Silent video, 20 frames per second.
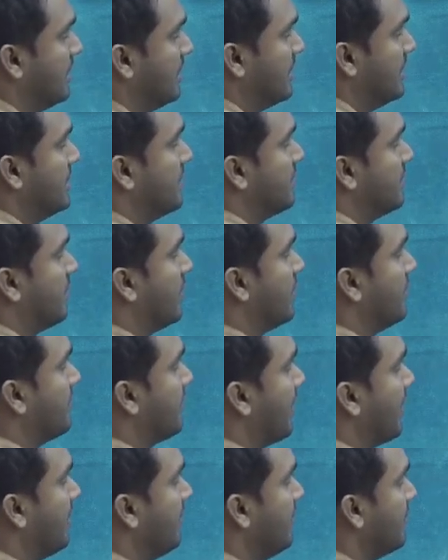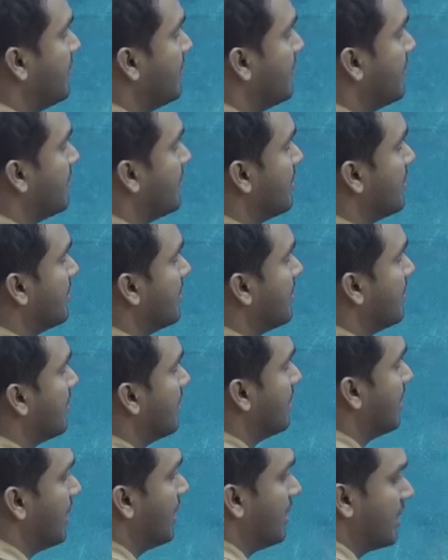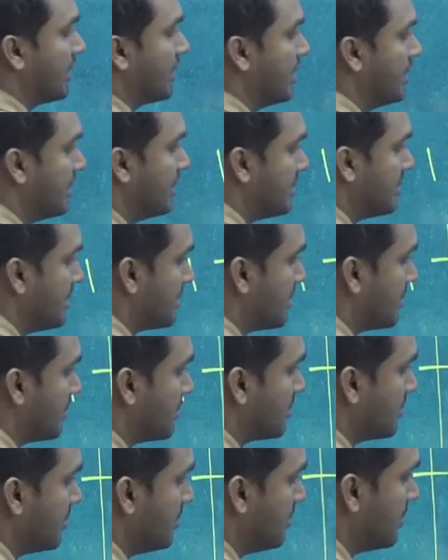is 45 and again this is also